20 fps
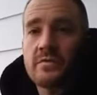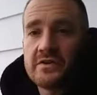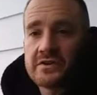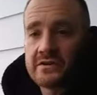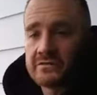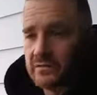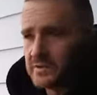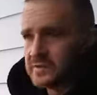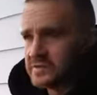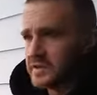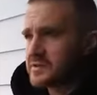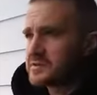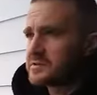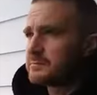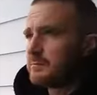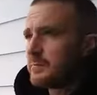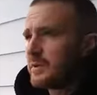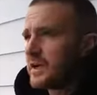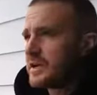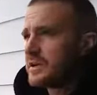the difference is.
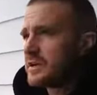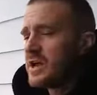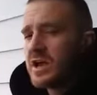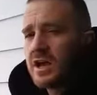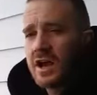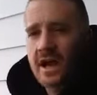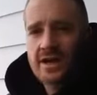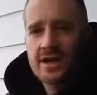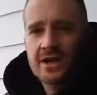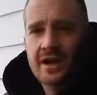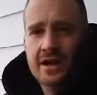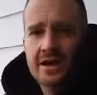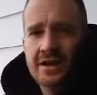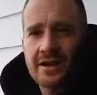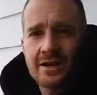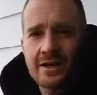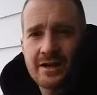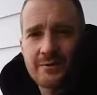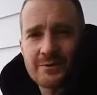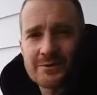But I kind
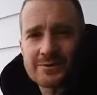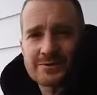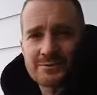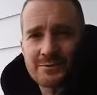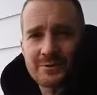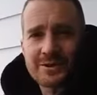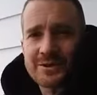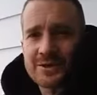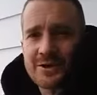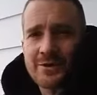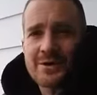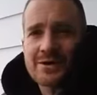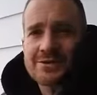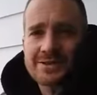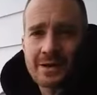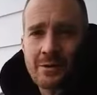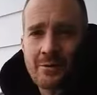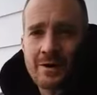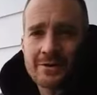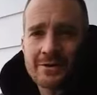of was really curious
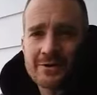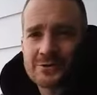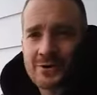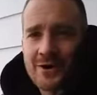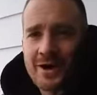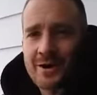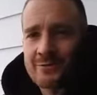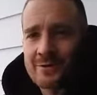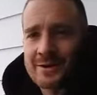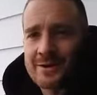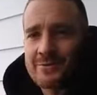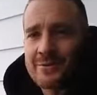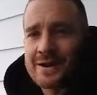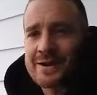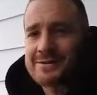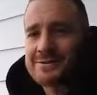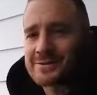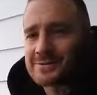and I wanted to try it right away.